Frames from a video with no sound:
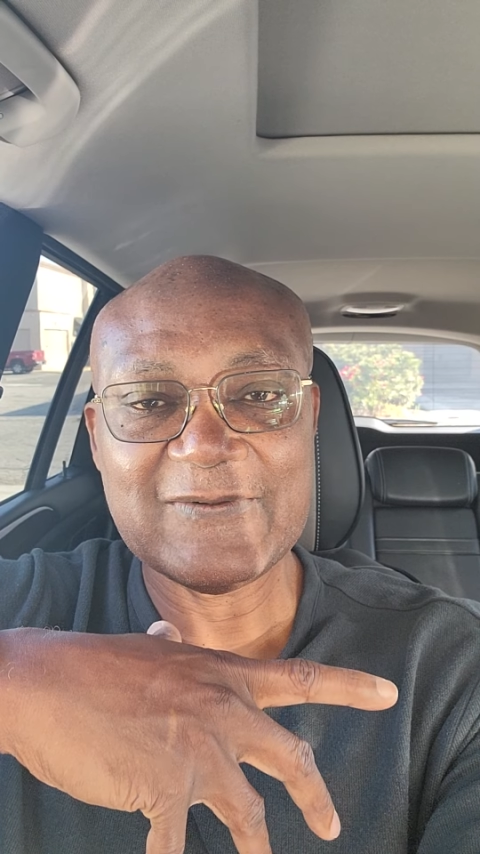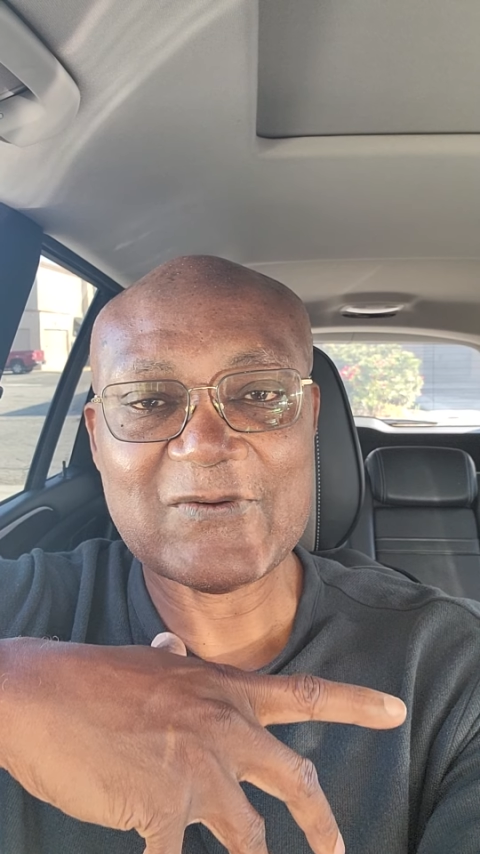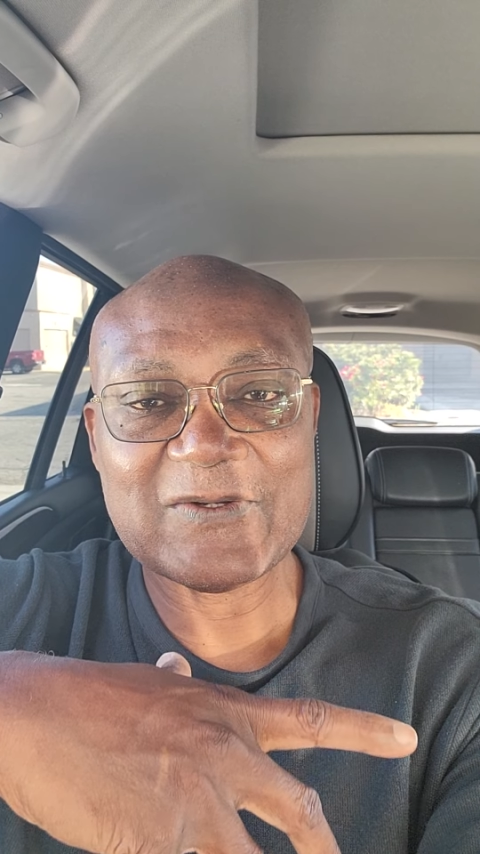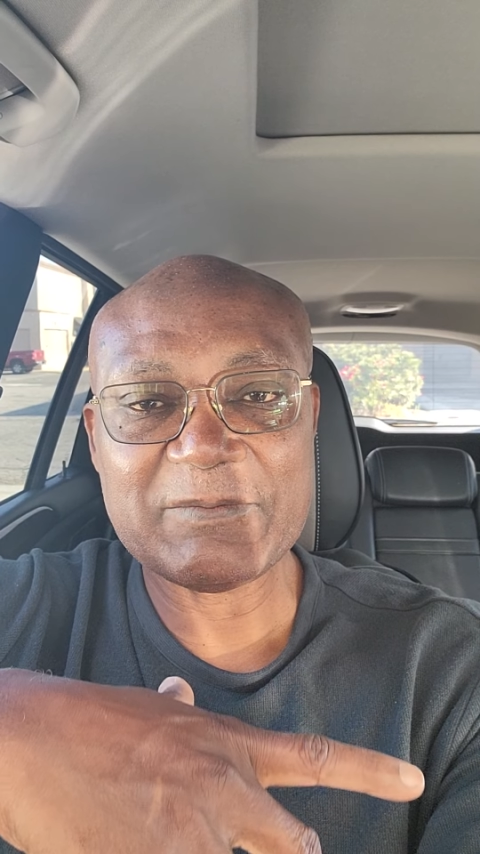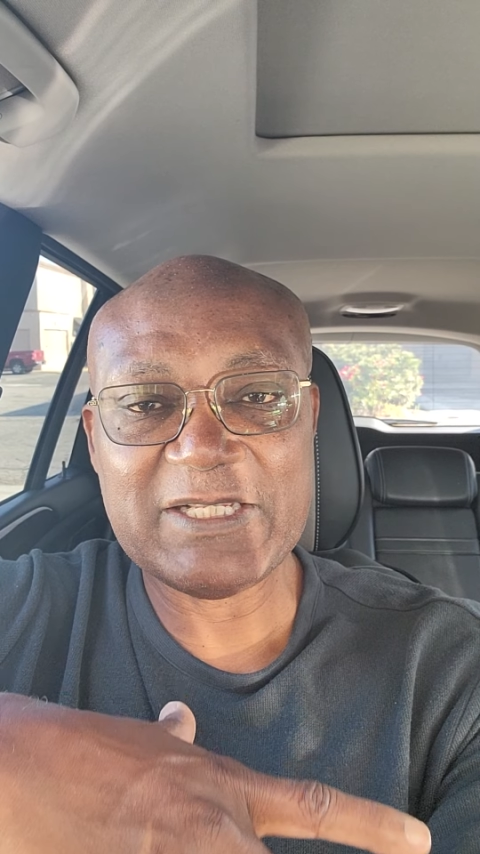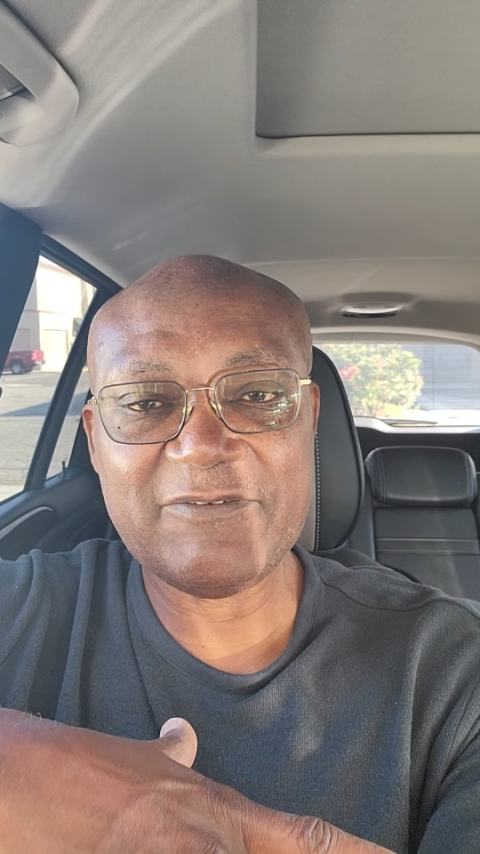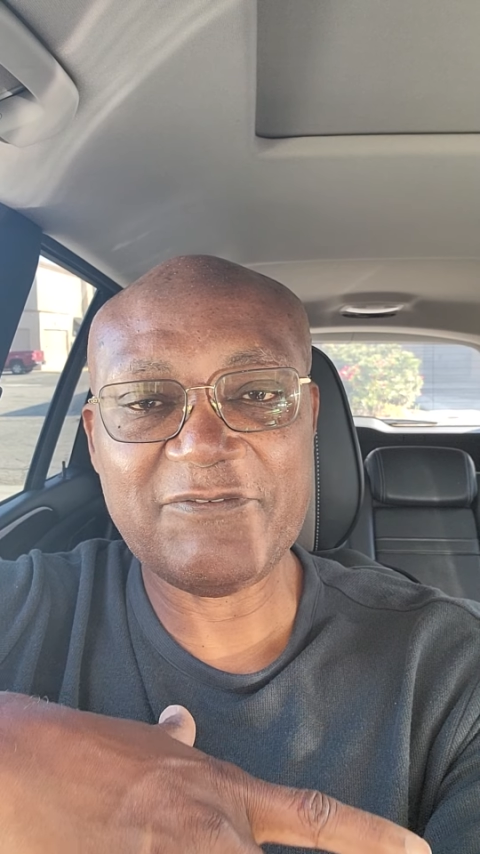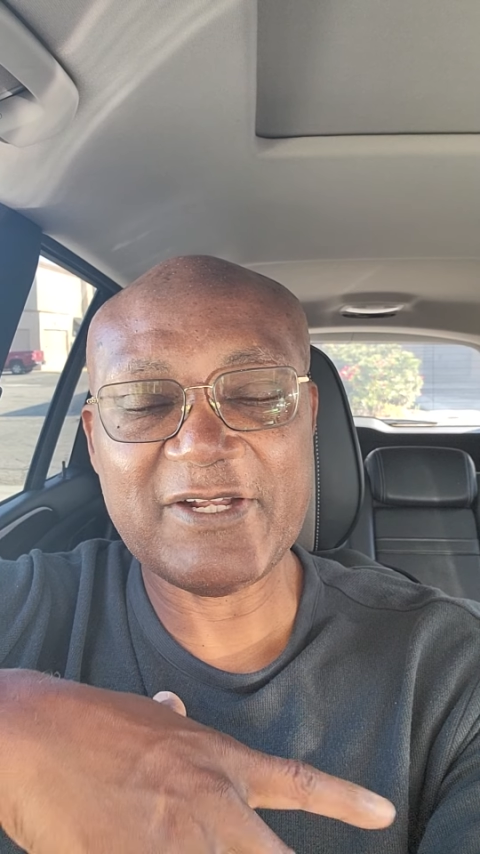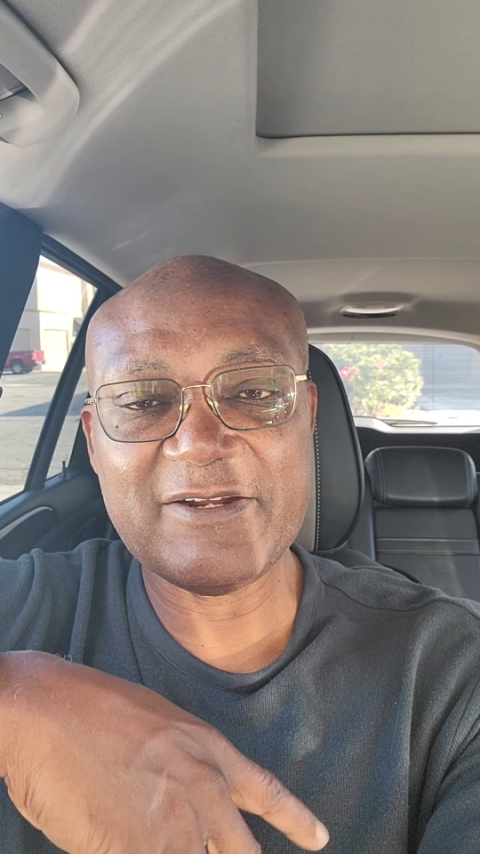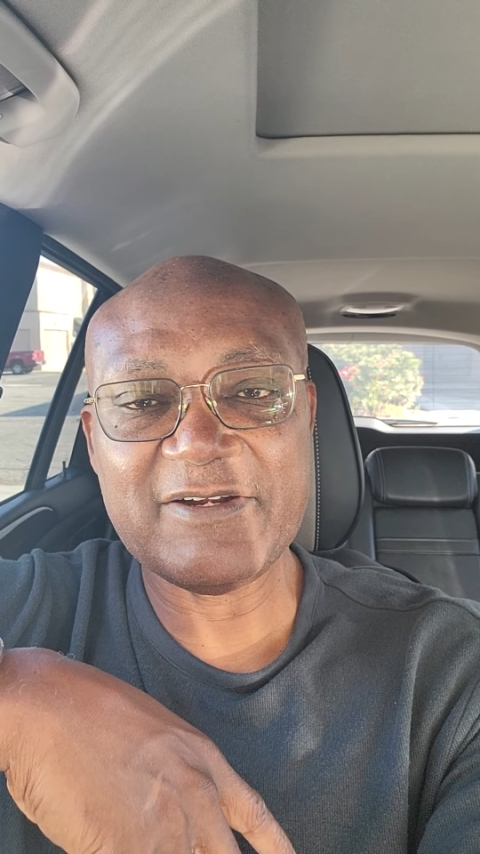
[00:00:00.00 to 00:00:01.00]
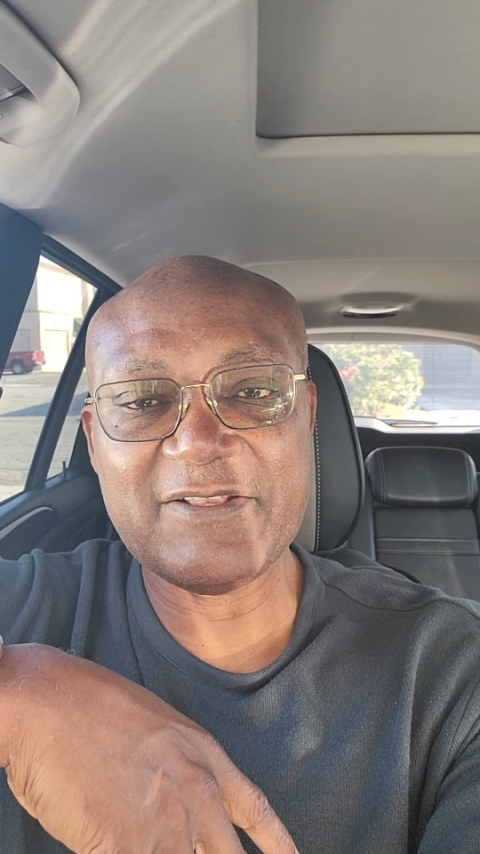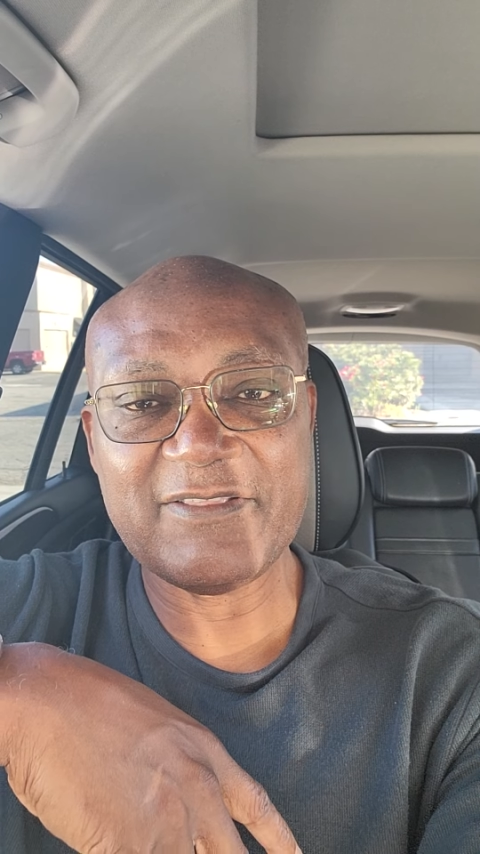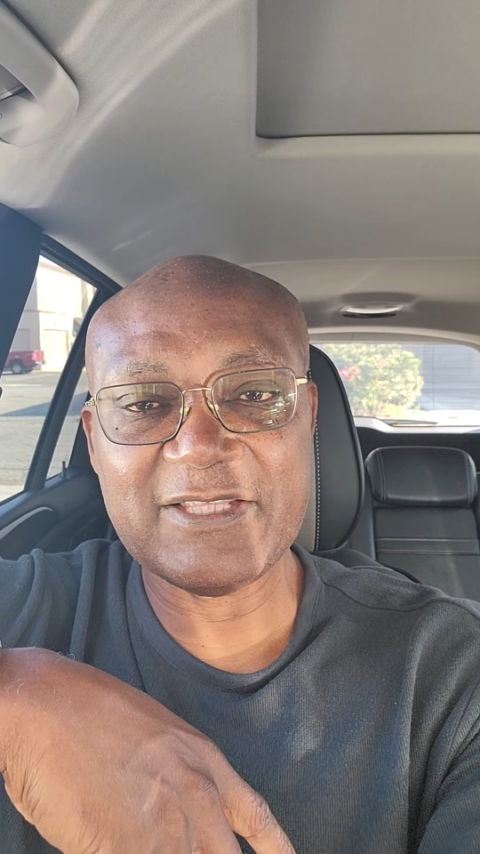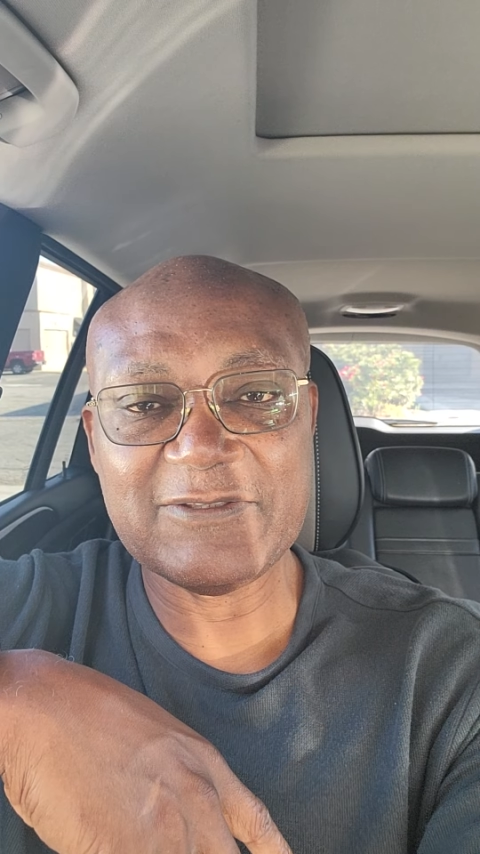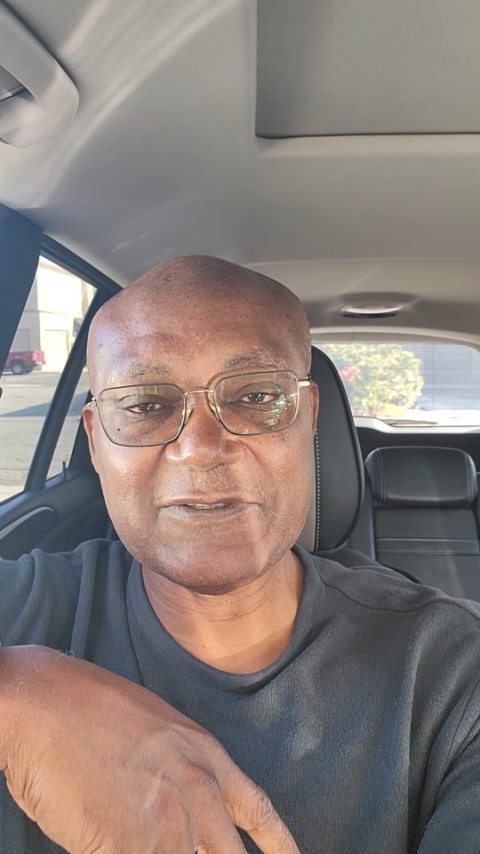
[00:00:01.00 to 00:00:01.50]
Don't leave
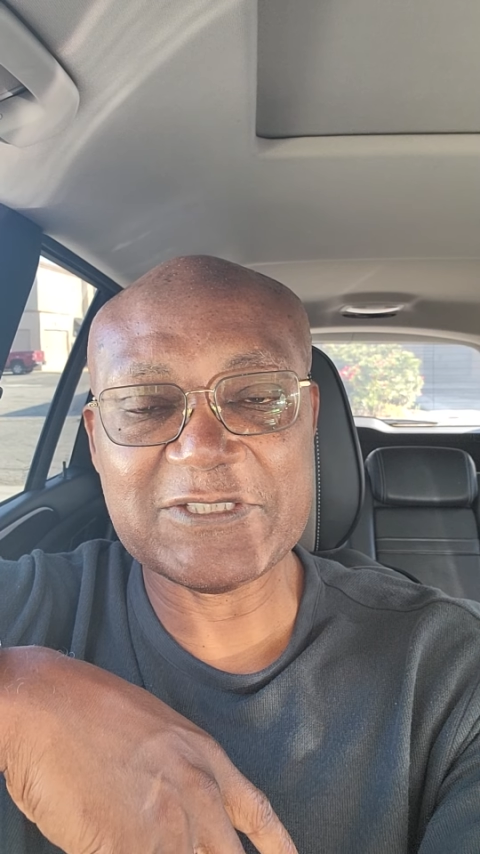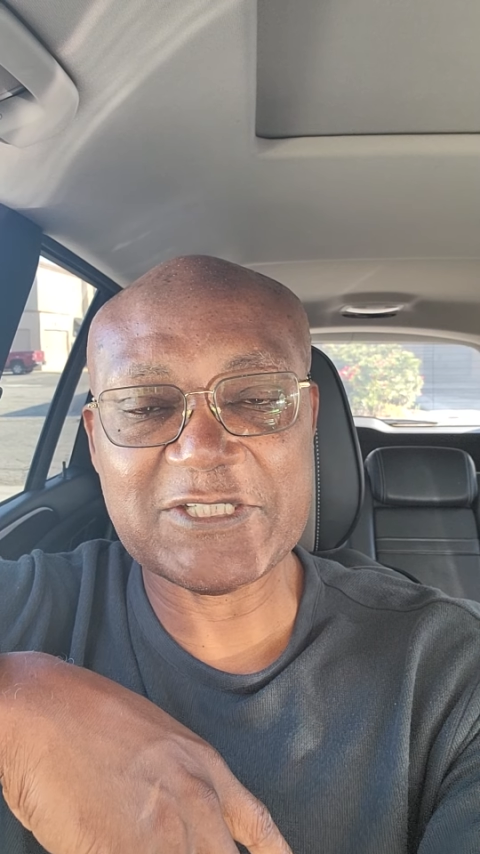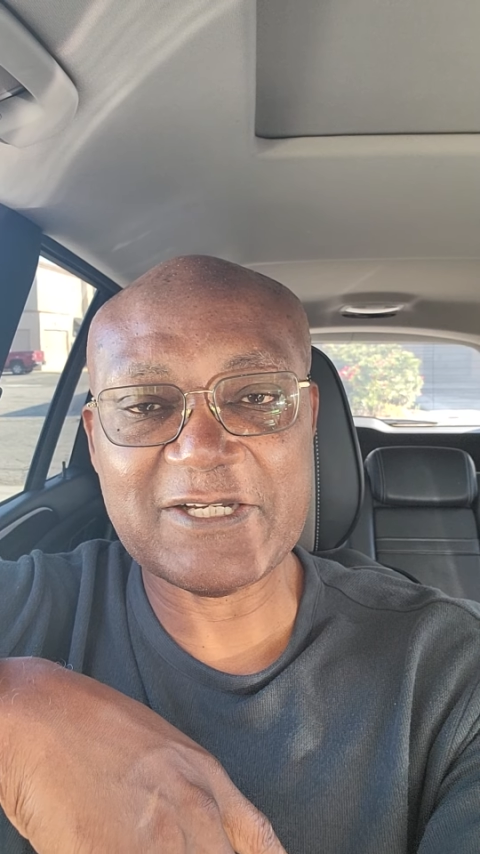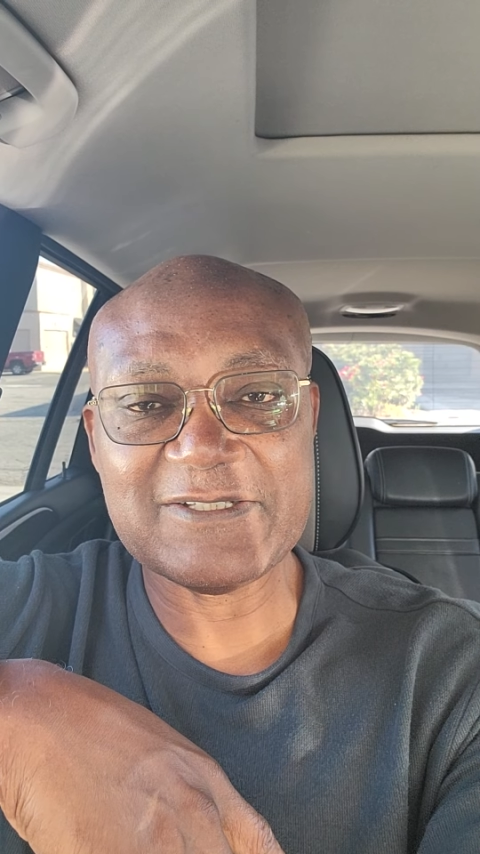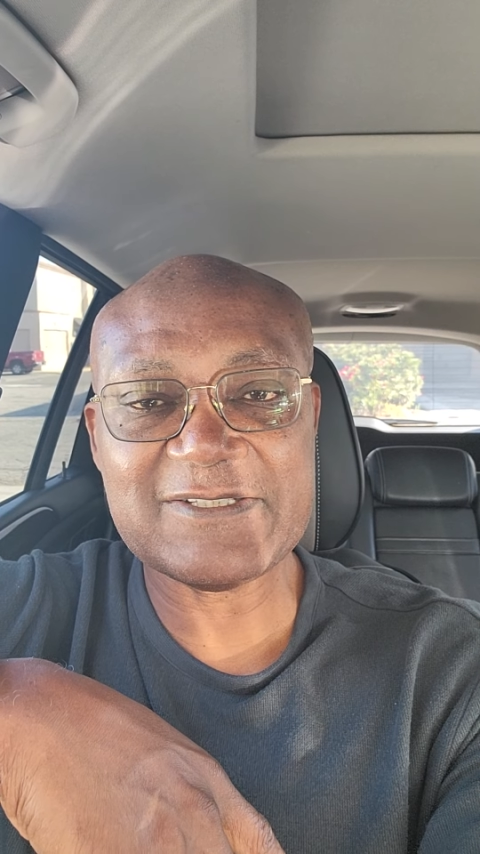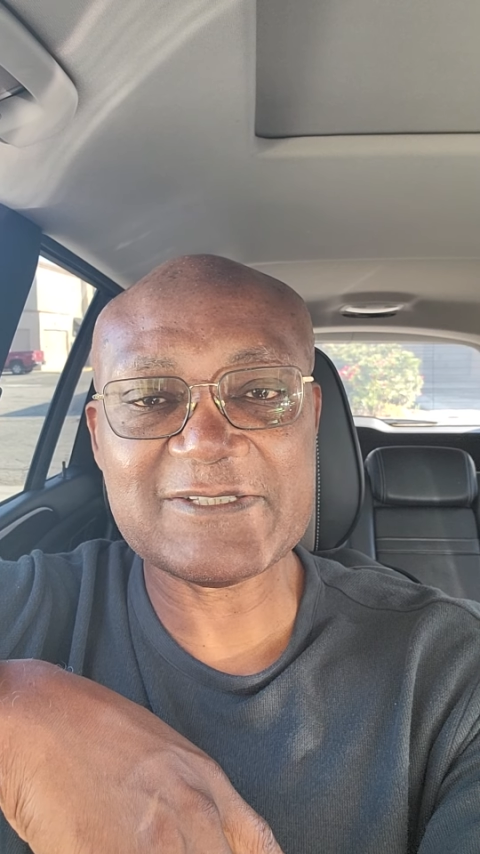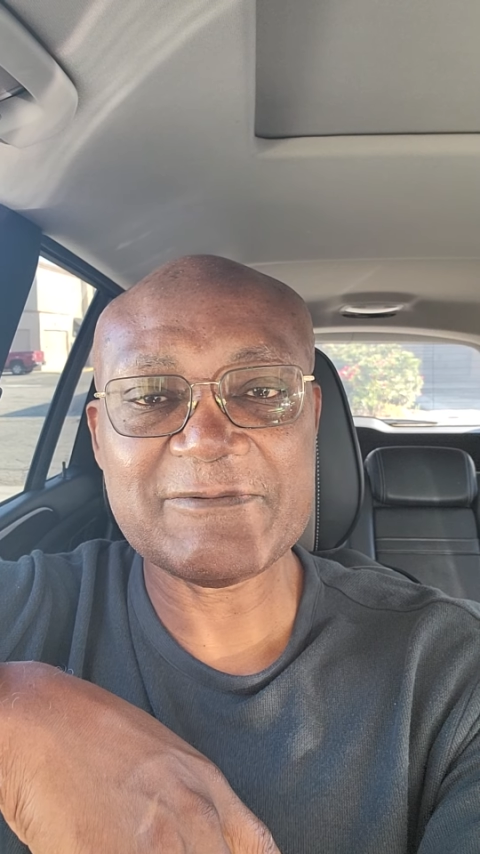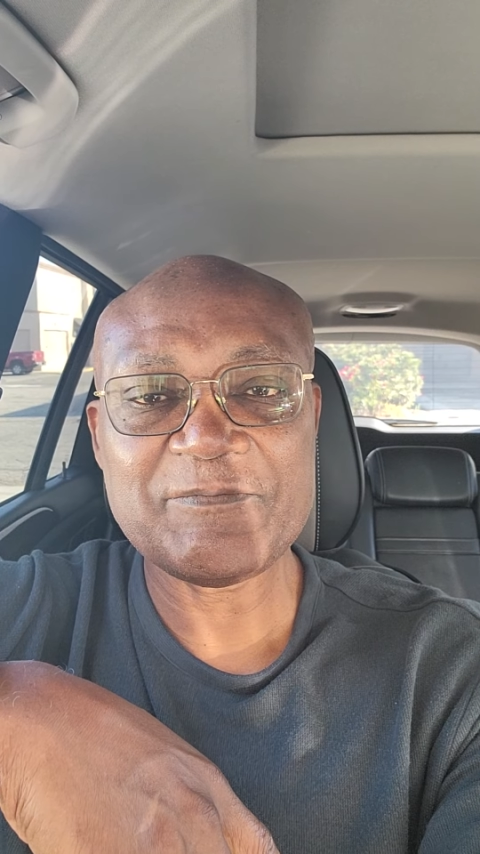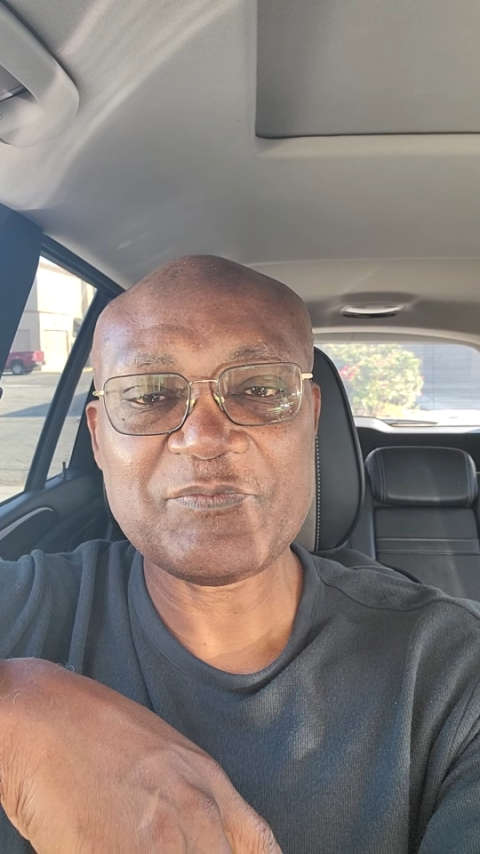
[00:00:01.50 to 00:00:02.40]
anything to chance.